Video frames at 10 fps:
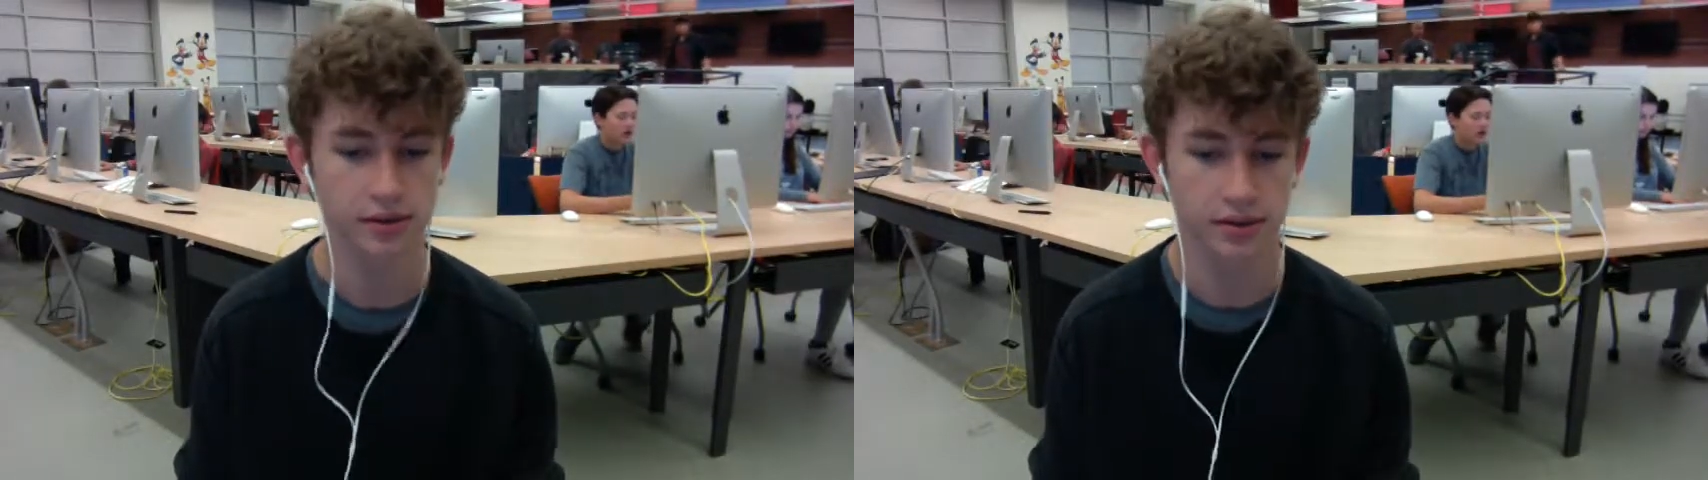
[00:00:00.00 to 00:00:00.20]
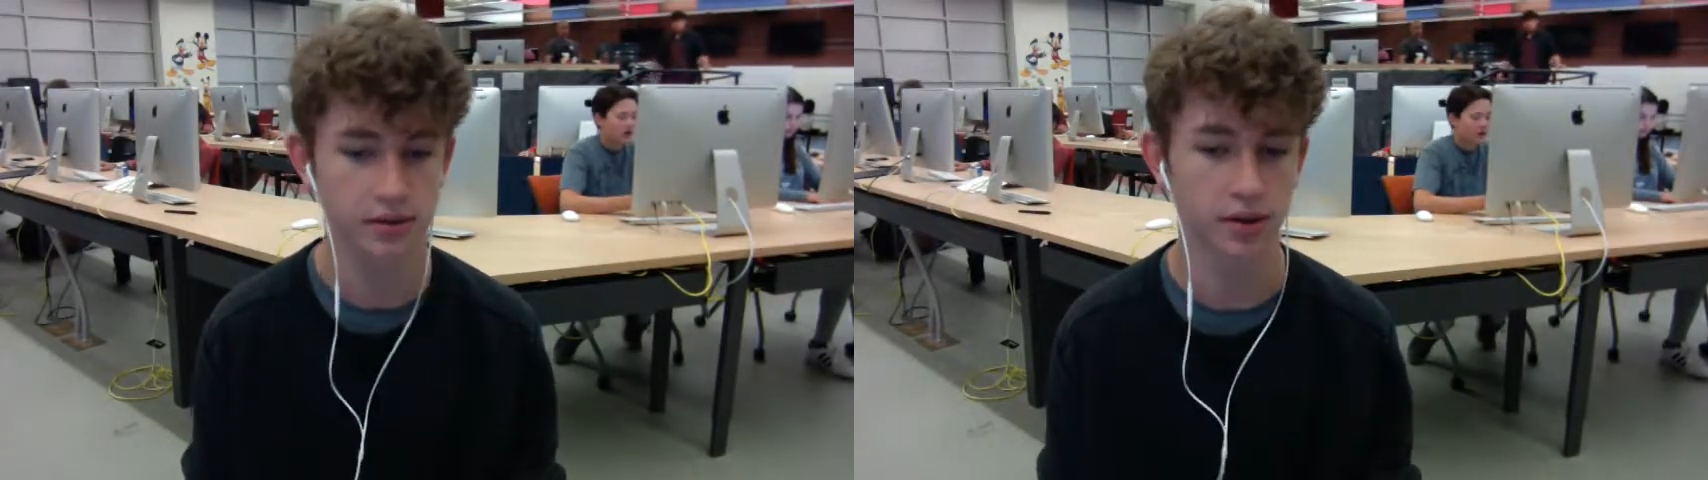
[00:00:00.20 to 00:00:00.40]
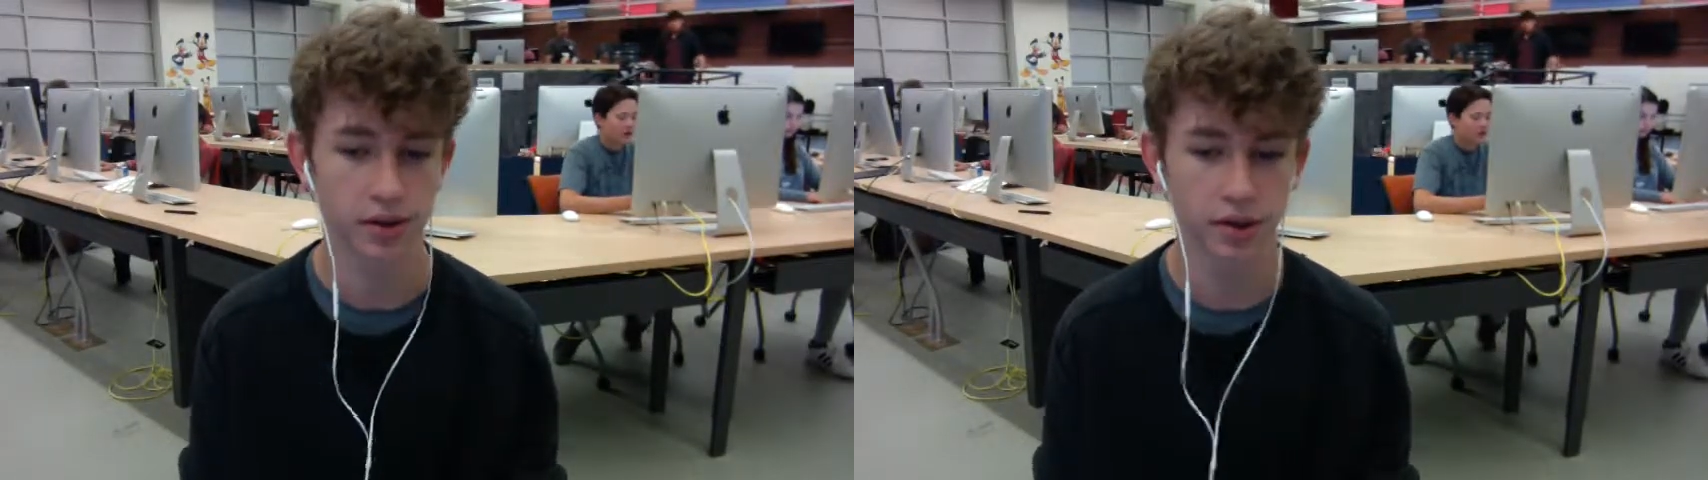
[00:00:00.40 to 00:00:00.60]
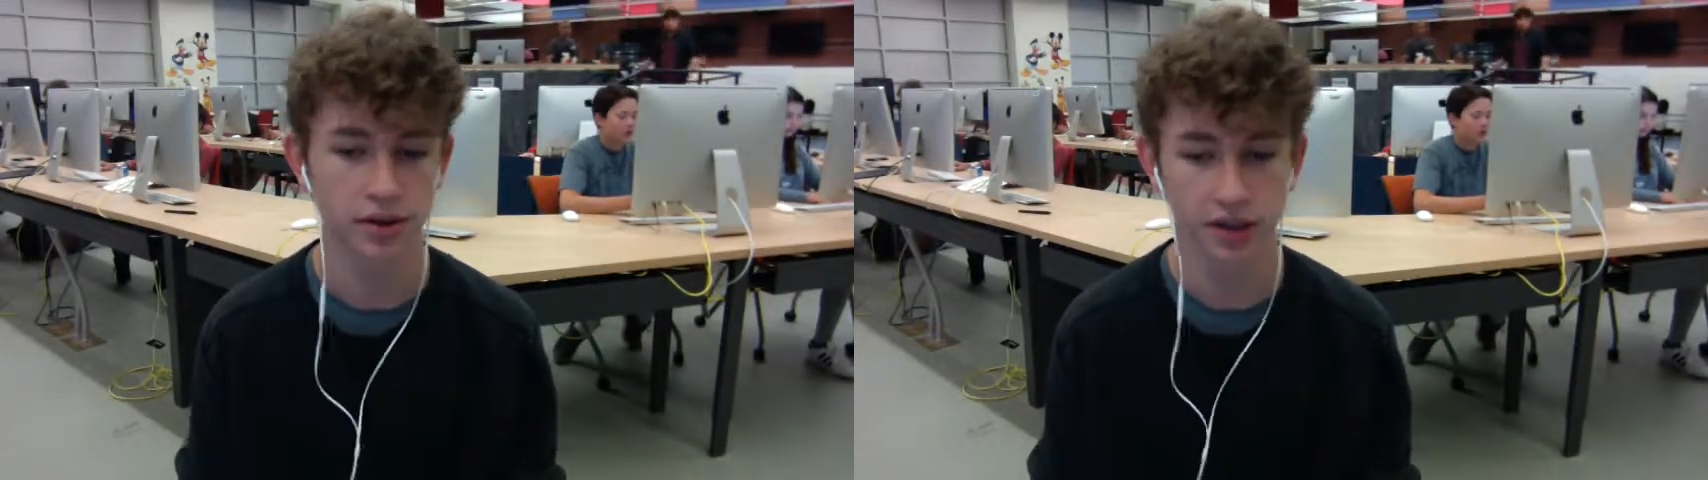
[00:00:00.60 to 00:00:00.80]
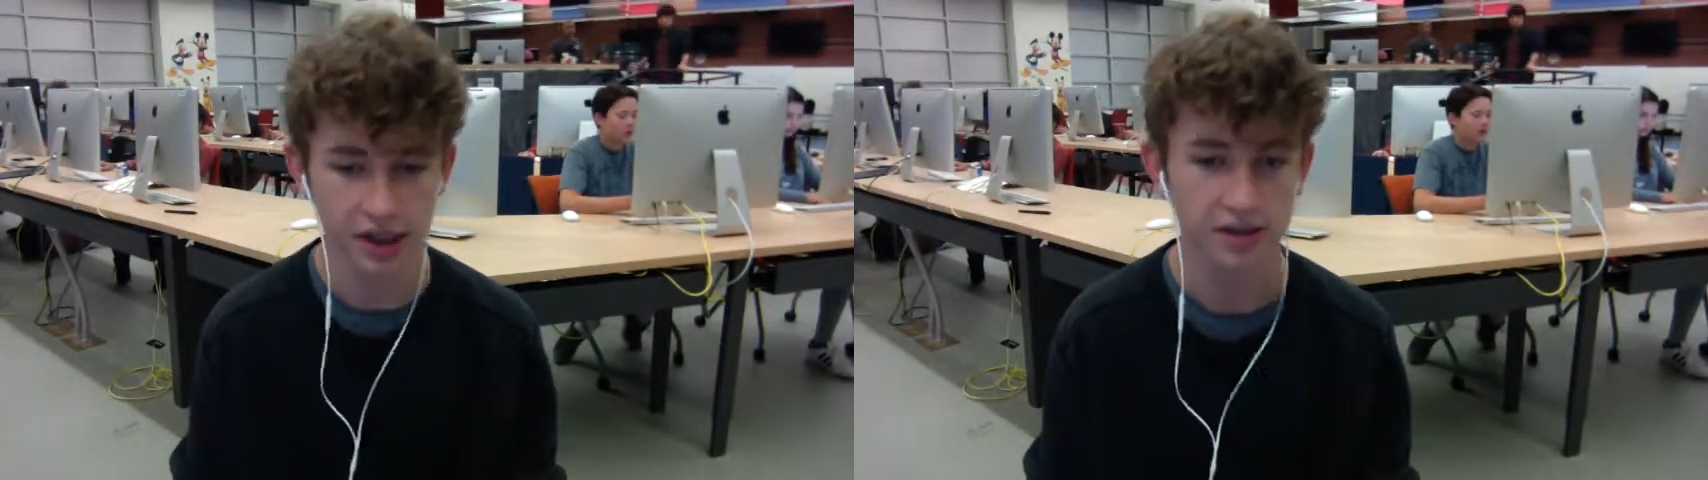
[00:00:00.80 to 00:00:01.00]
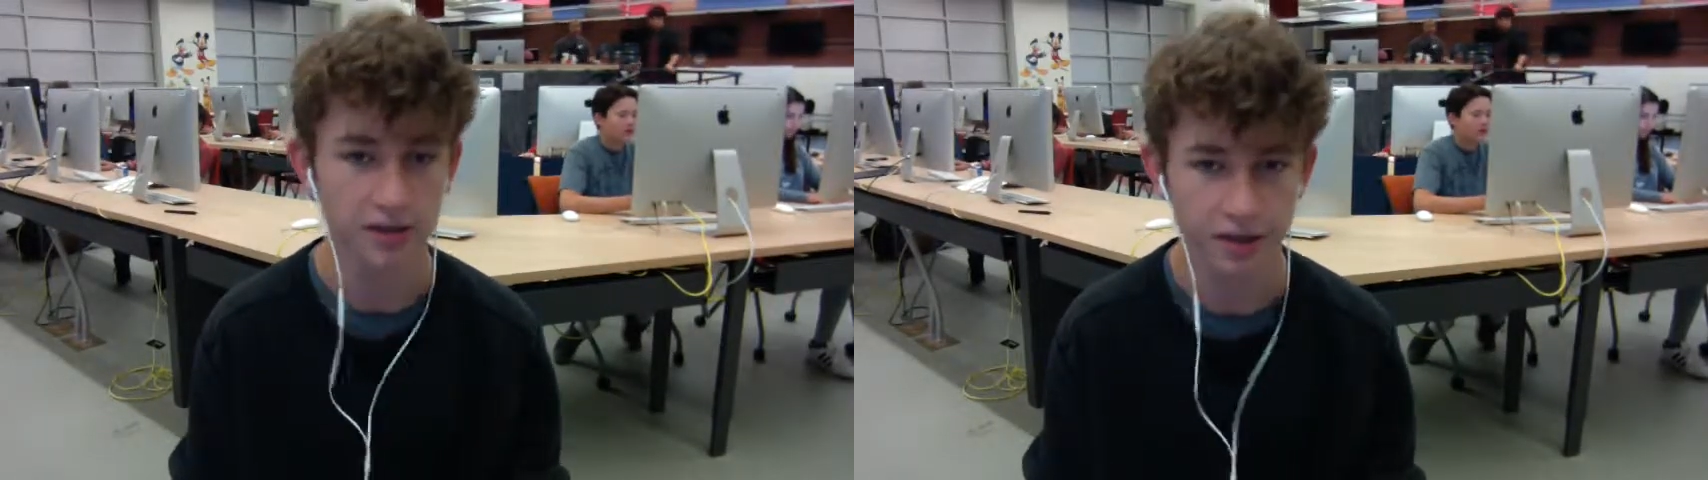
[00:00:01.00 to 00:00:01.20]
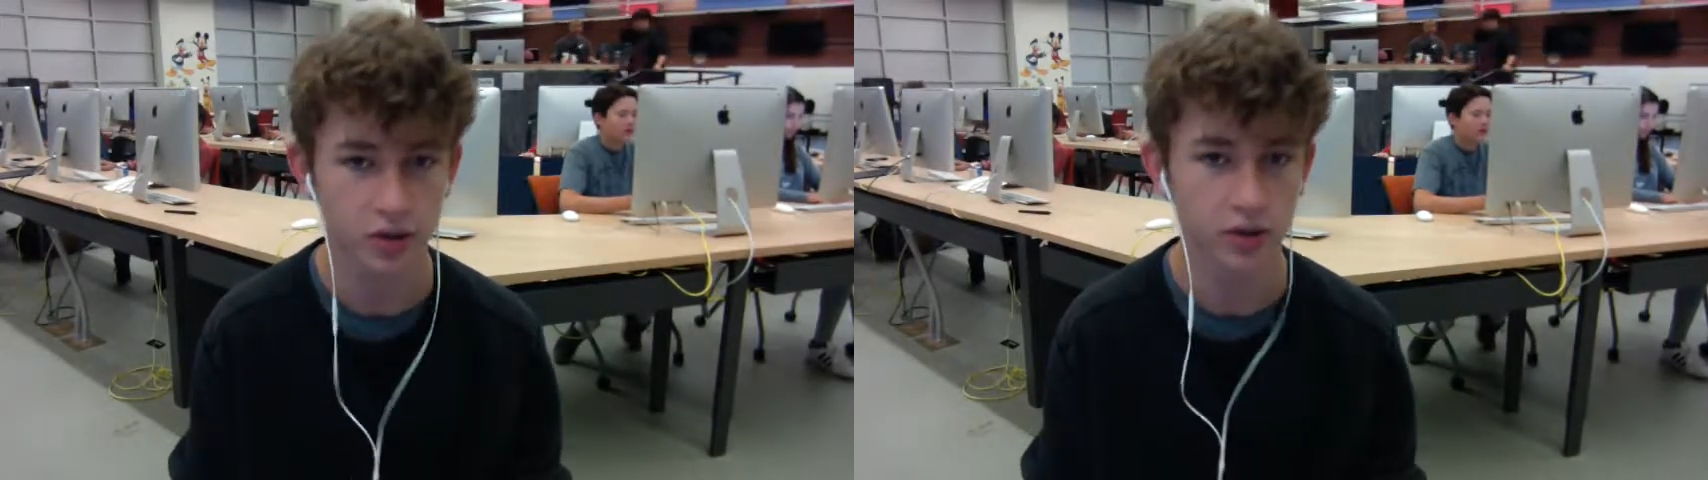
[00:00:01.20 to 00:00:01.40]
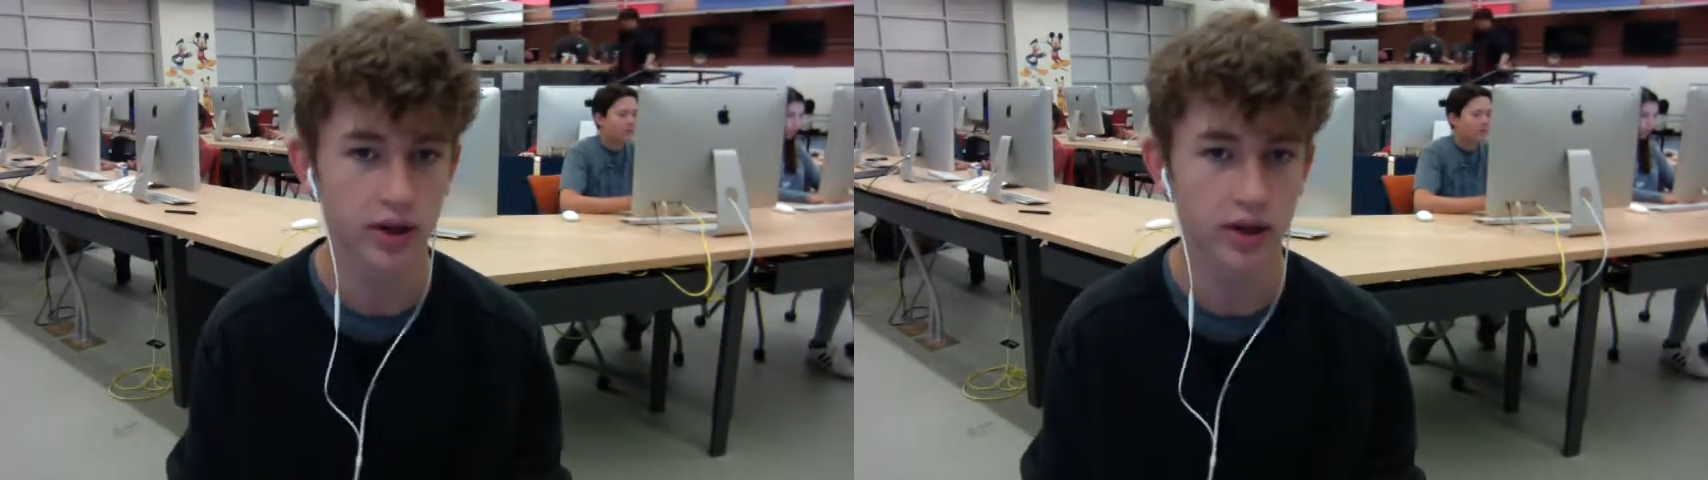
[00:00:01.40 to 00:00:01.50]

the thing to do.